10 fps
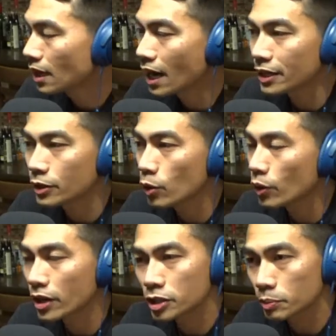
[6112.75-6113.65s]
I know
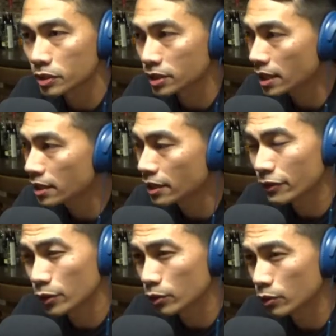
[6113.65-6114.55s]
100%
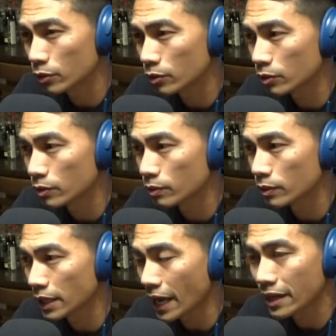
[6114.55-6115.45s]
if you
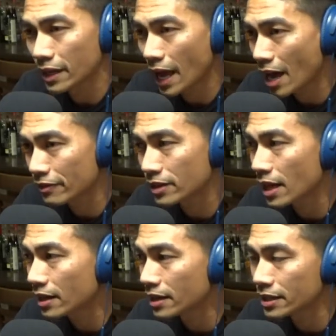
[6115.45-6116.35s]
ate half of
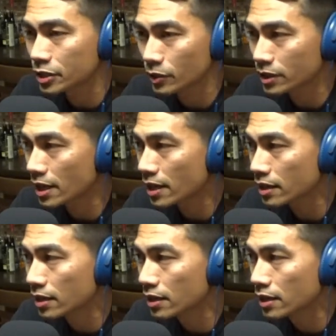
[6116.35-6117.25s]
that and didn't drink
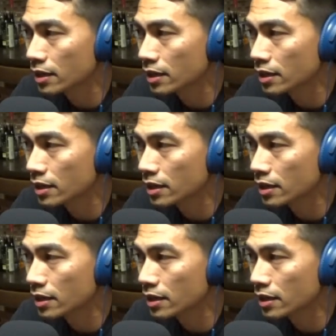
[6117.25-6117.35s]
that